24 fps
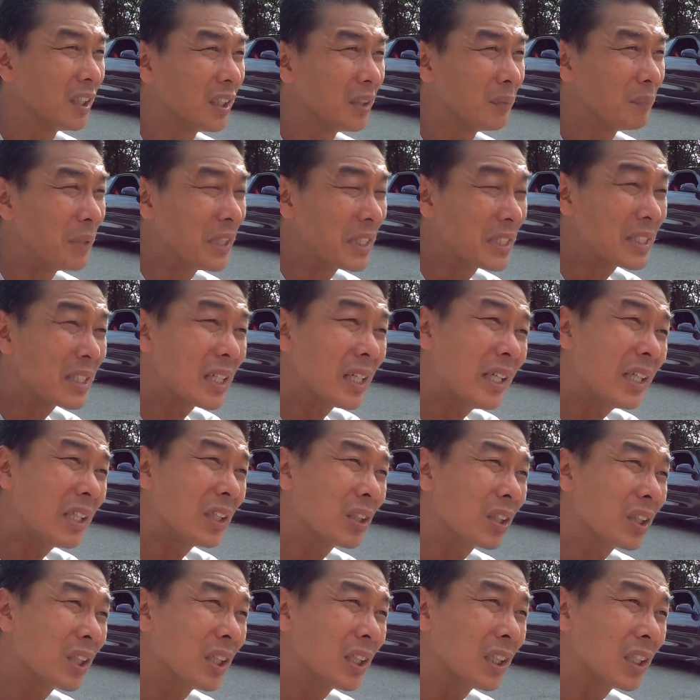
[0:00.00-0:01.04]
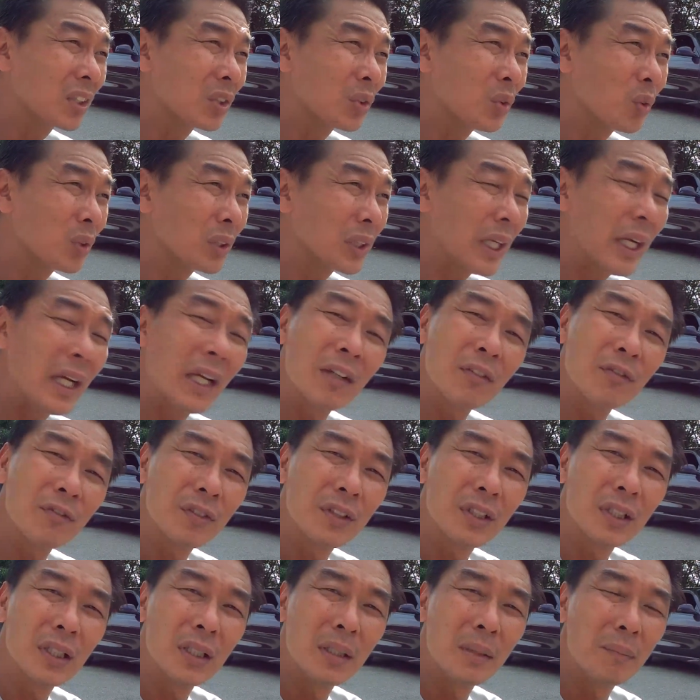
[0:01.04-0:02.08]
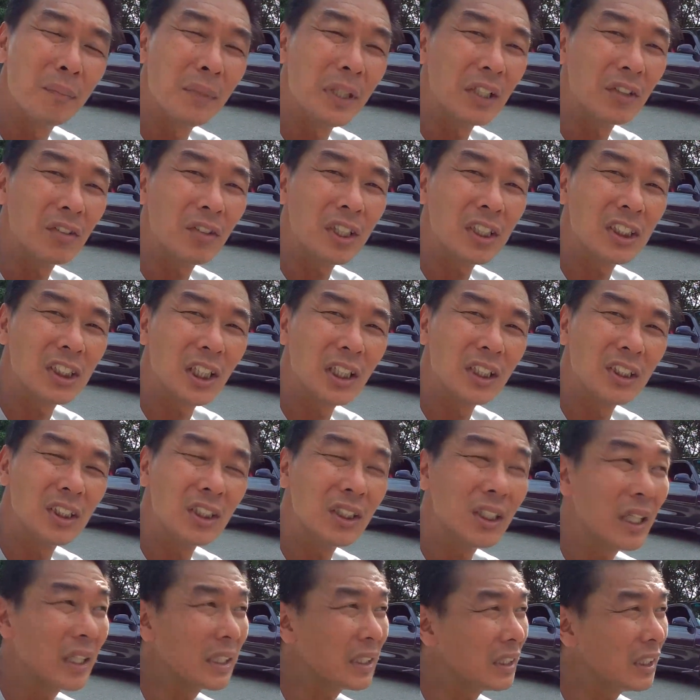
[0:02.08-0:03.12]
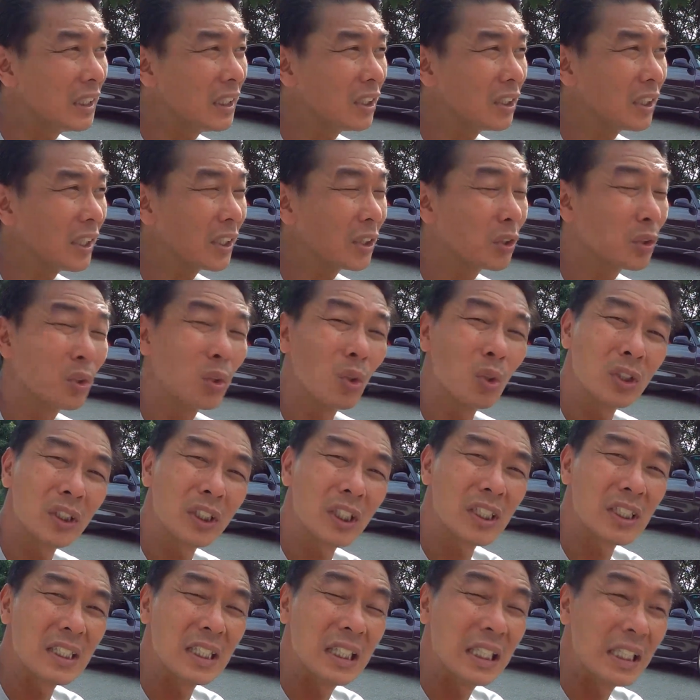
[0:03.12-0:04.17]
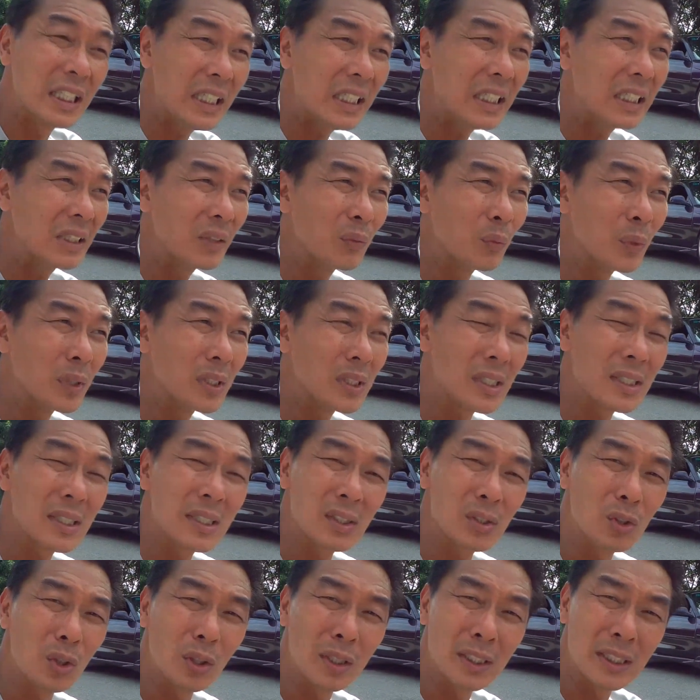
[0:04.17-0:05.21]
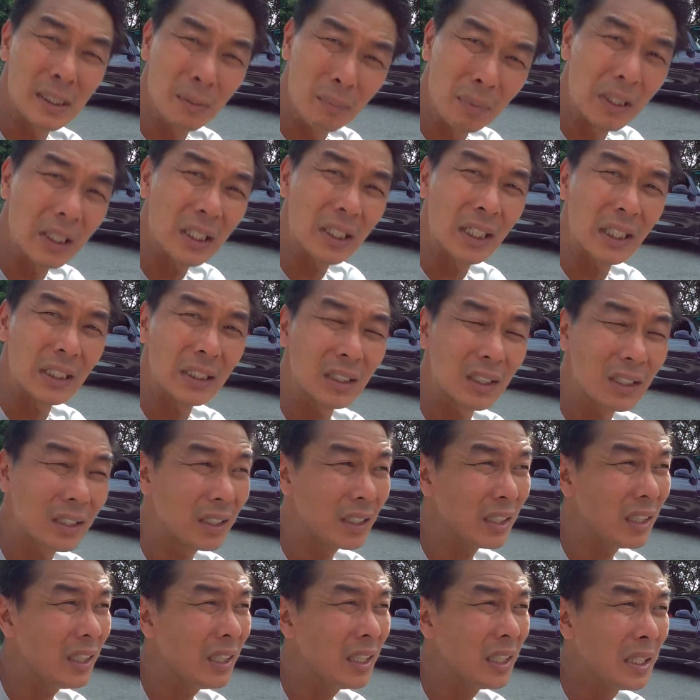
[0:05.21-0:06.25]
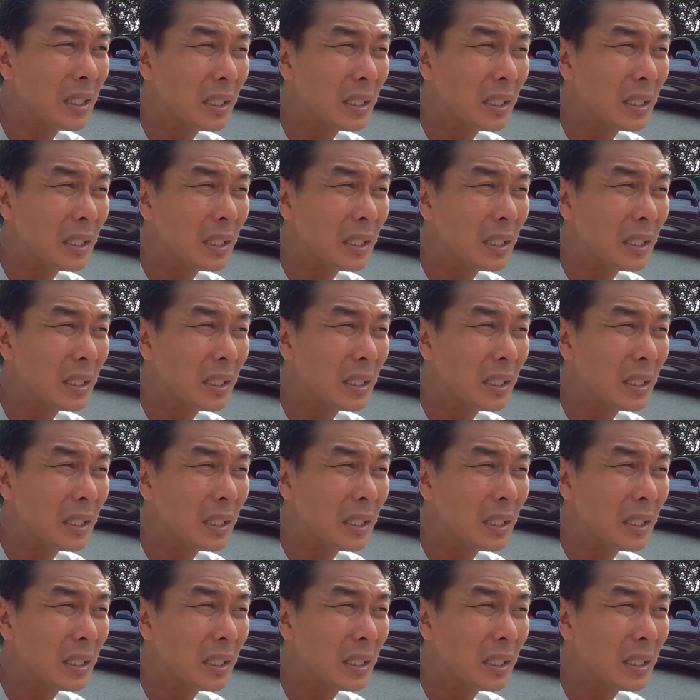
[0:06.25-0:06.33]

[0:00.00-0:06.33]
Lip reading: beside Toyota have a mid-range engine, I think like Lotus Elite with a similar category.